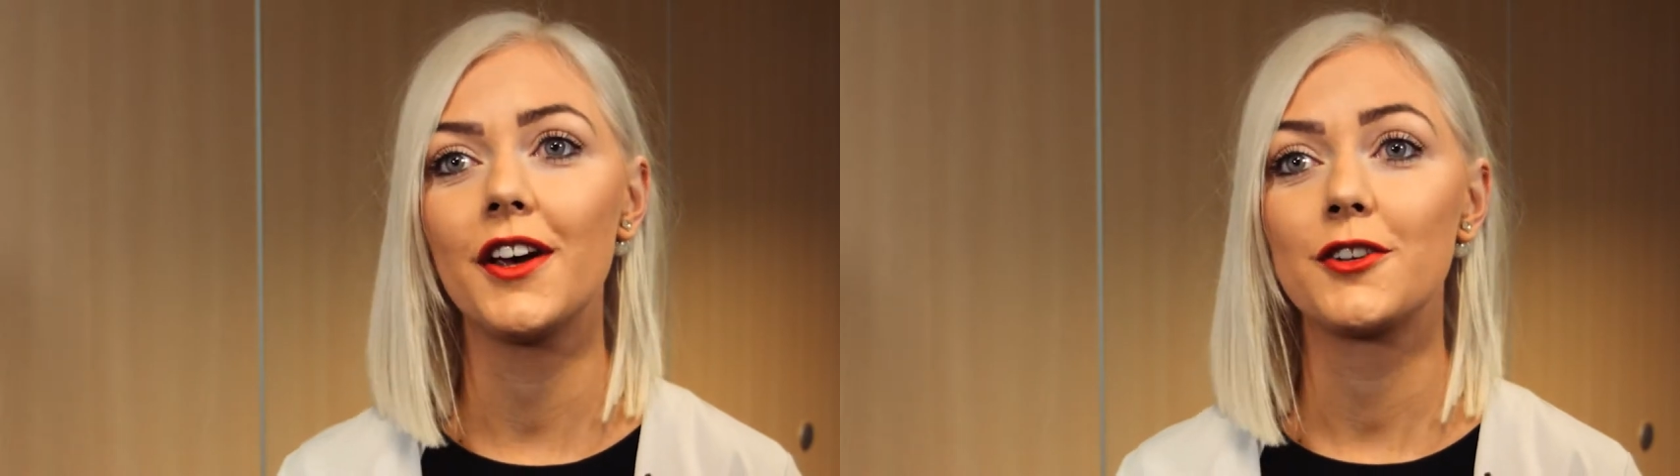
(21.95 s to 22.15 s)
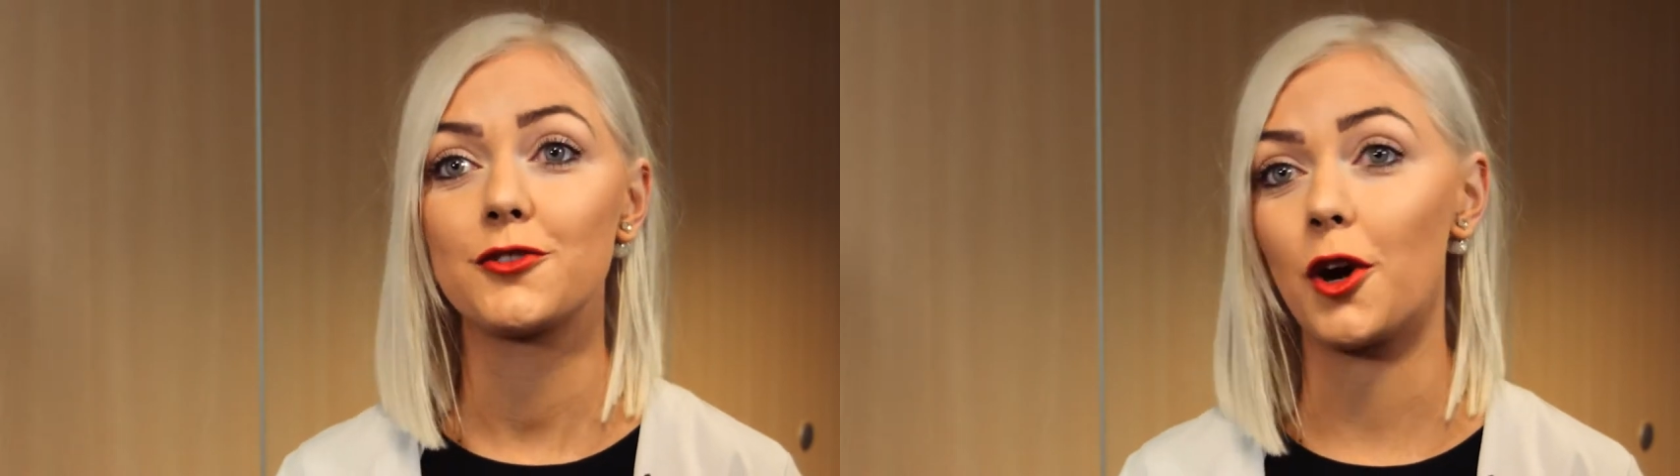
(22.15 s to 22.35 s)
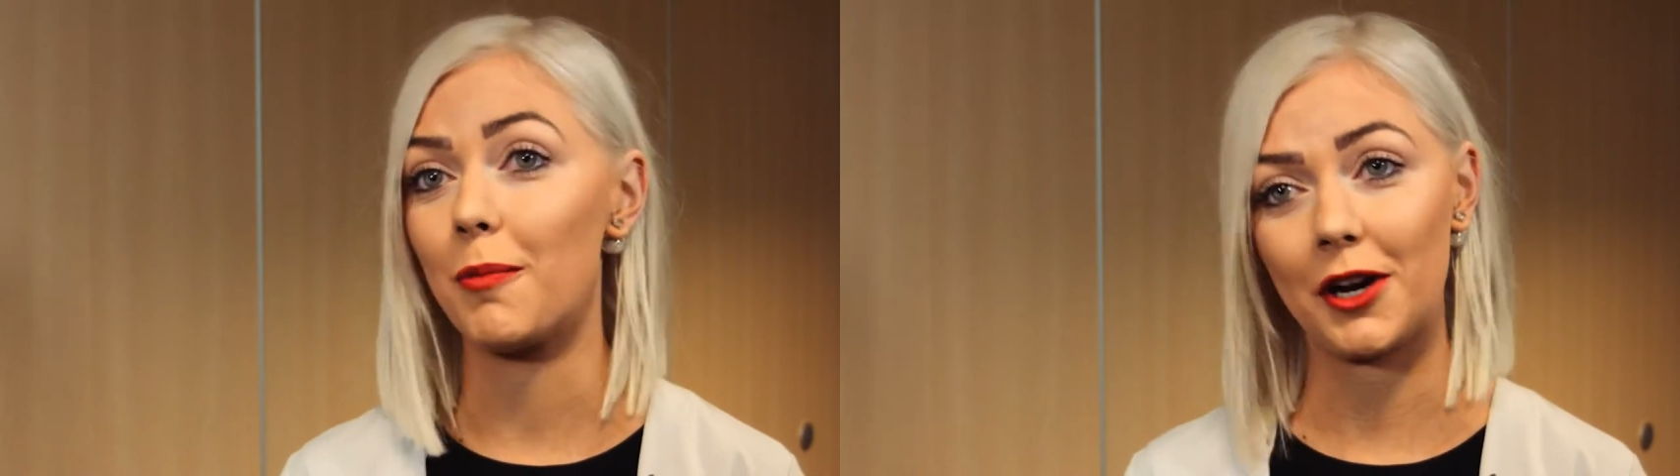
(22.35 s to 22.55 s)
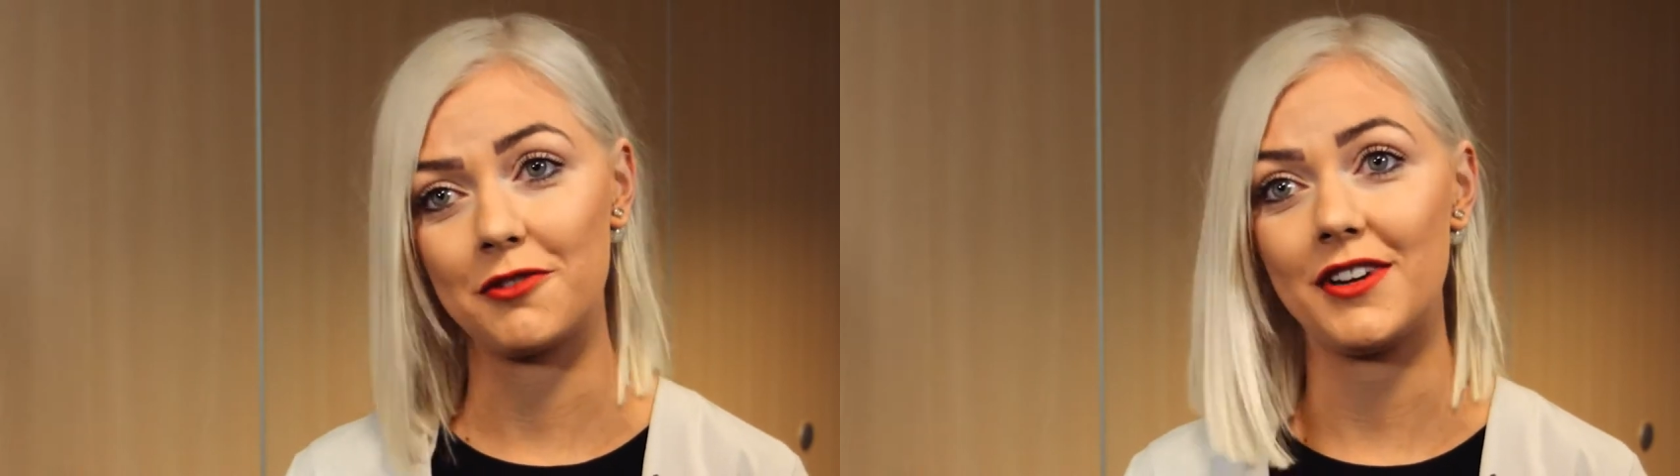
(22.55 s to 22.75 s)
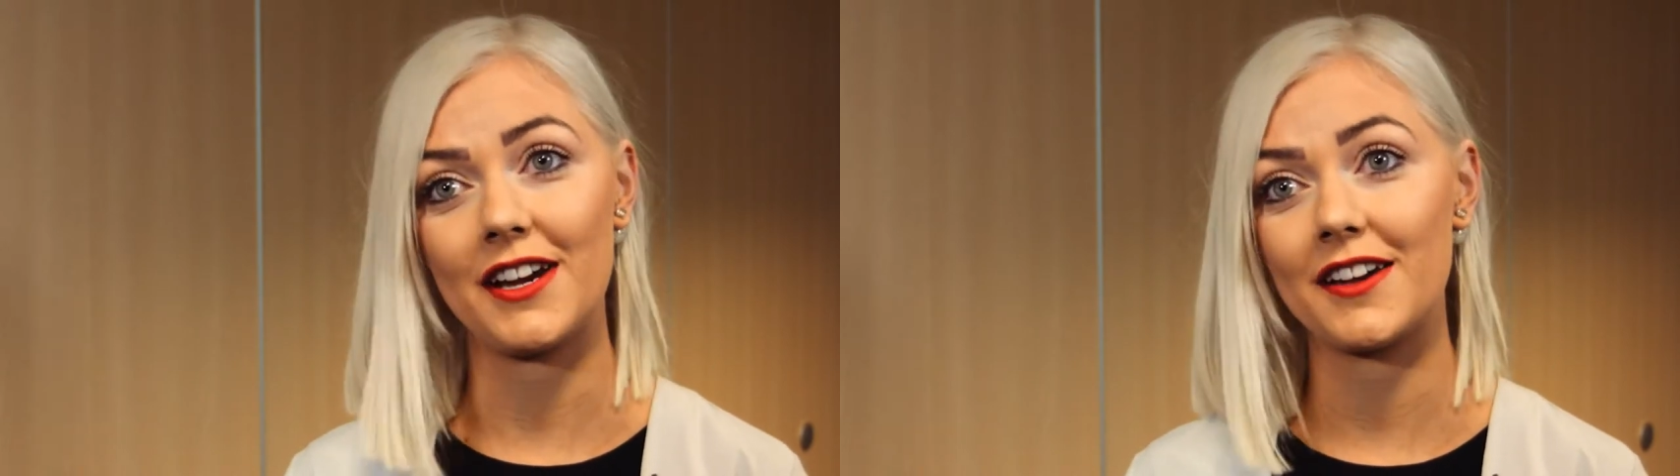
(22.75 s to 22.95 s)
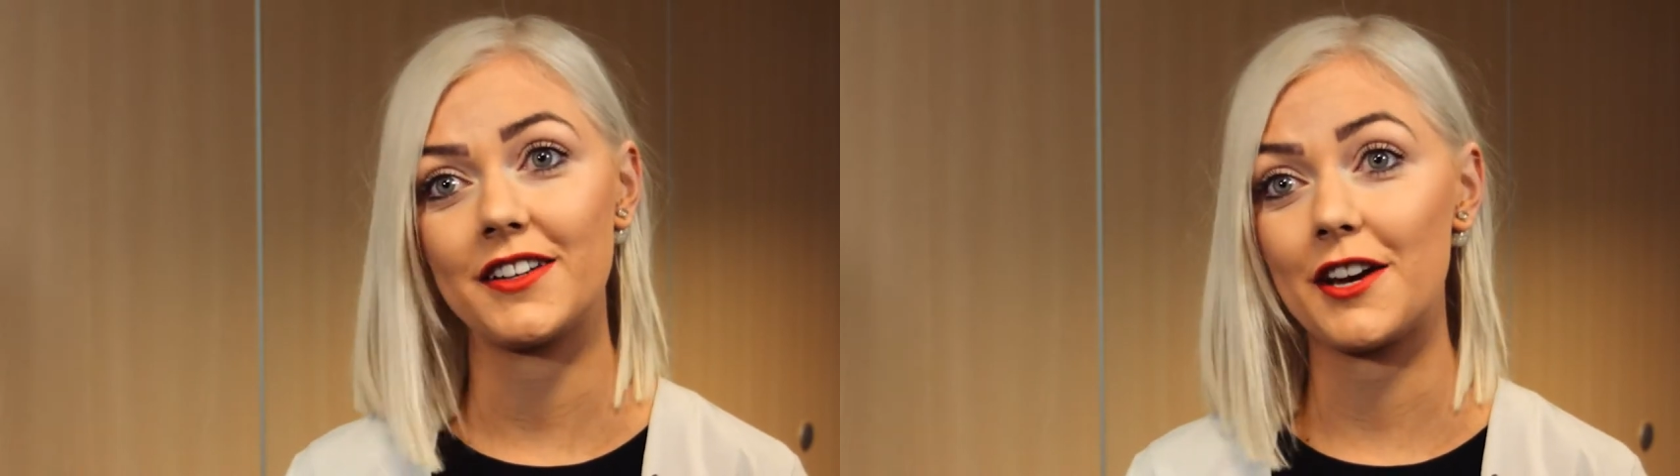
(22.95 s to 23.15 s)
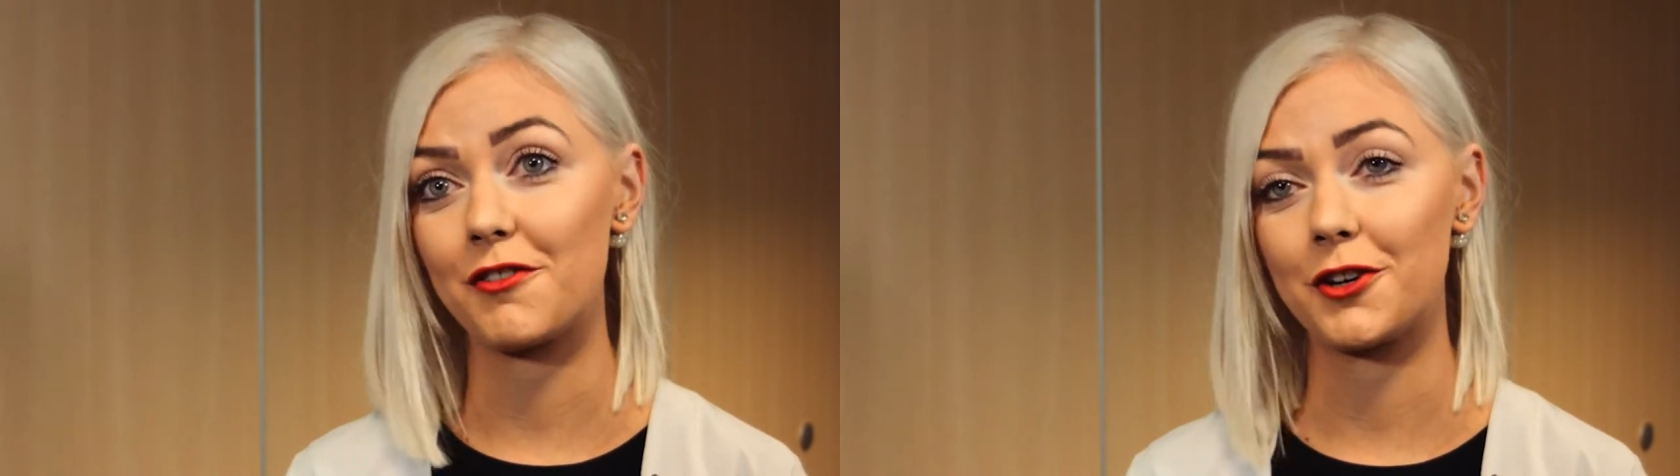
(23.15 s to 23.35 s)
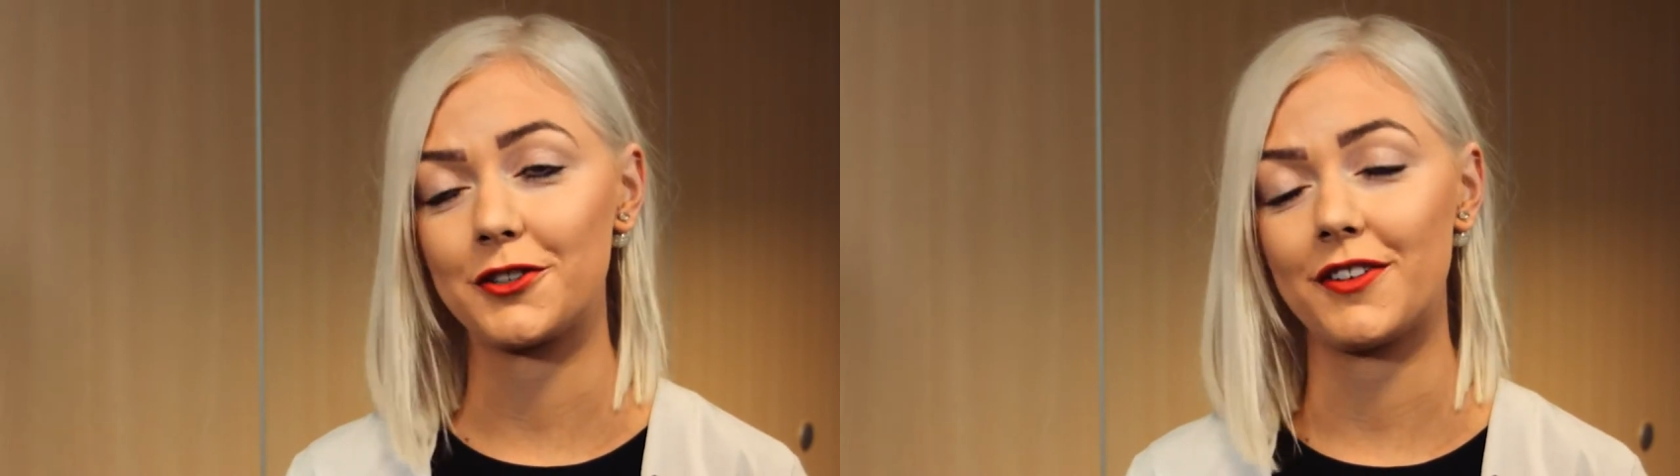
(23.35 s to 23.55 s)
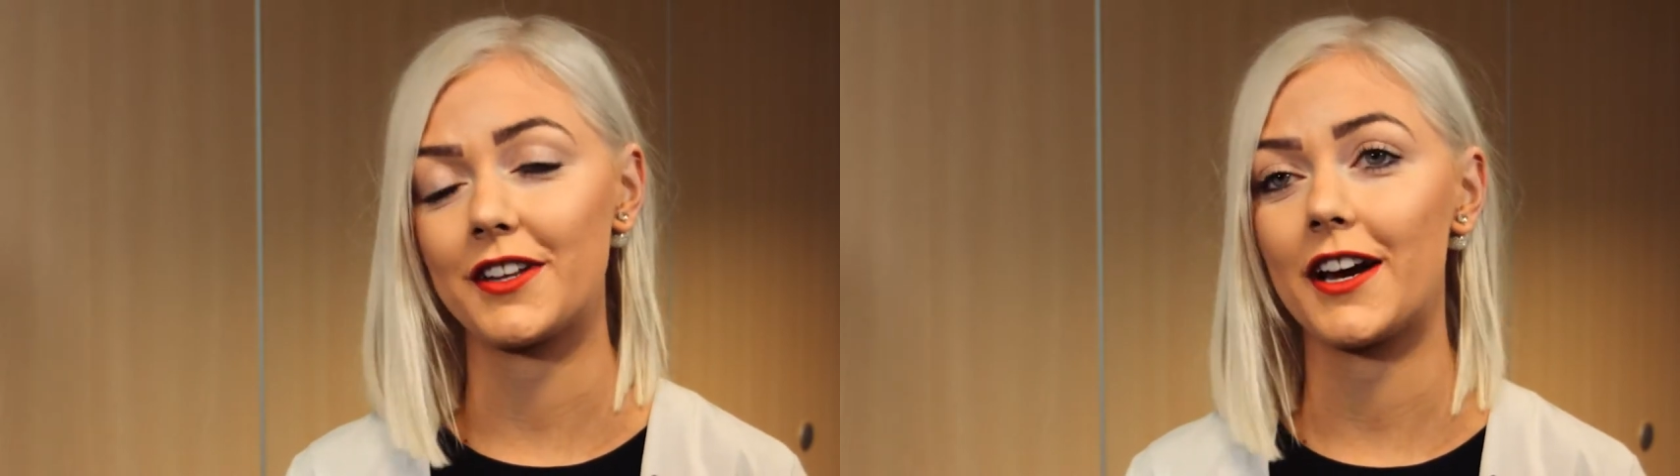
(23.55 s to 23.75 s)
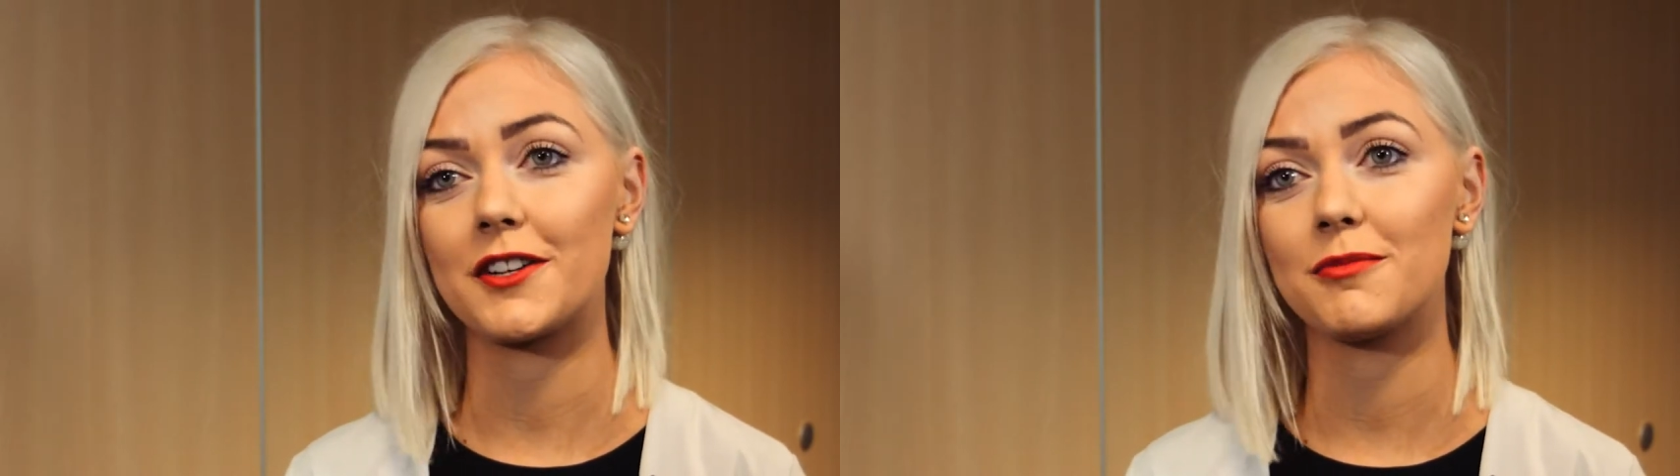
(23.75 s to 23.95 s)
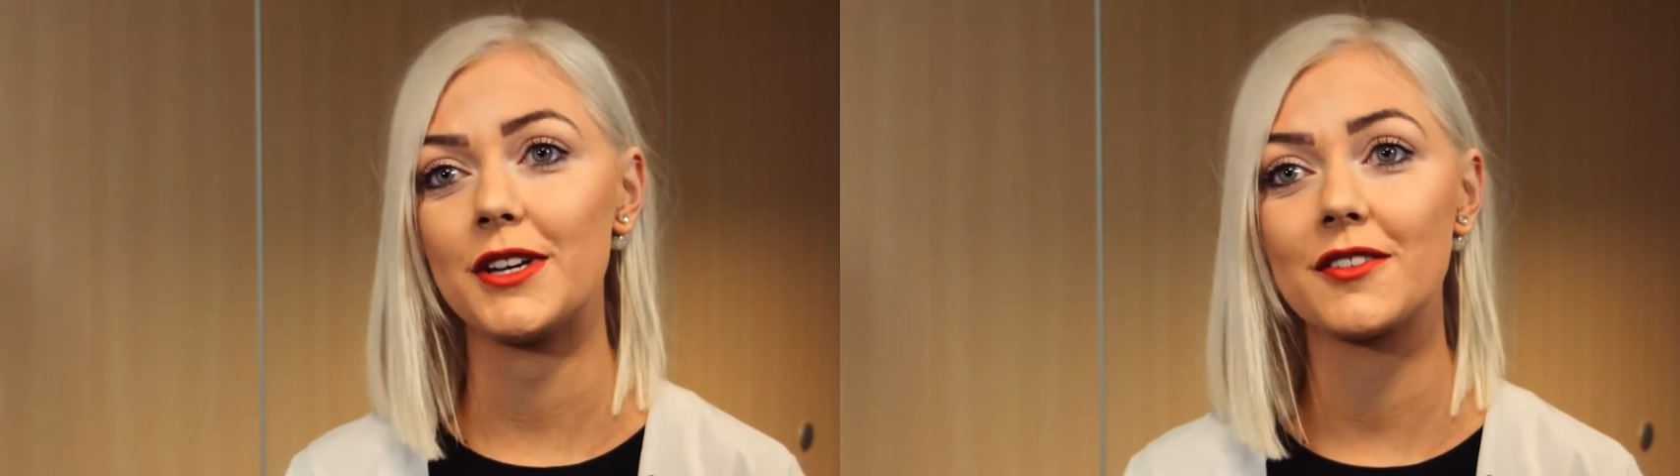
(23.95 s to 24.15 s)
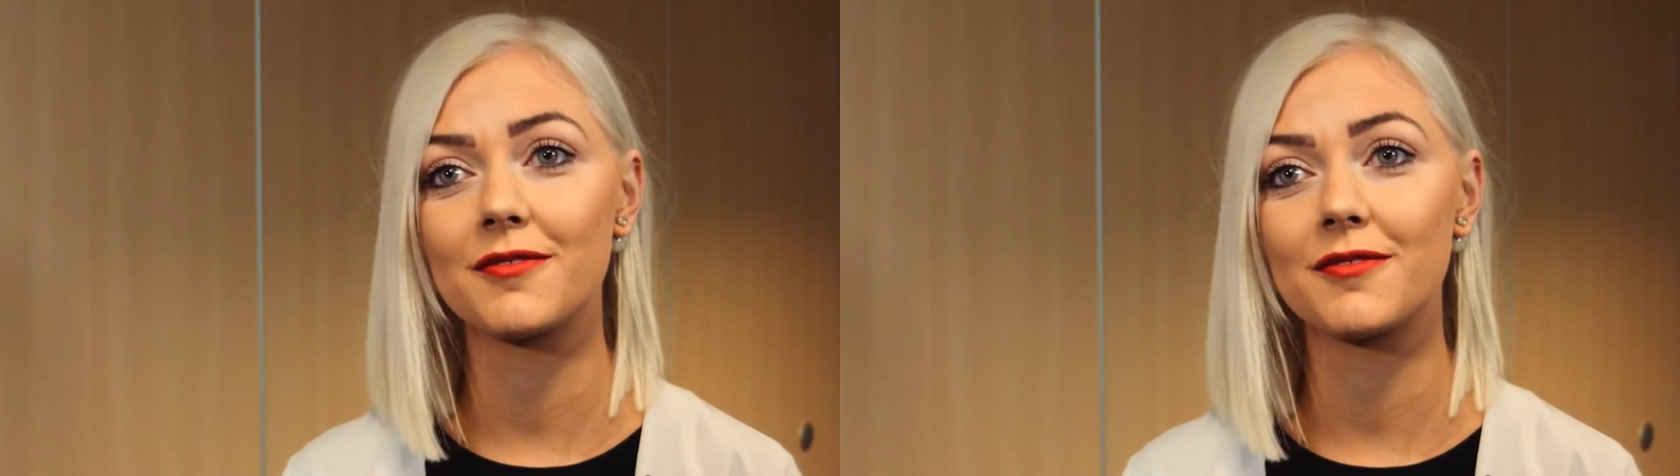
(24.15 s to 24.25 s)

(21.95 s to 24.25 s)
start my career here at Gosforth Academy.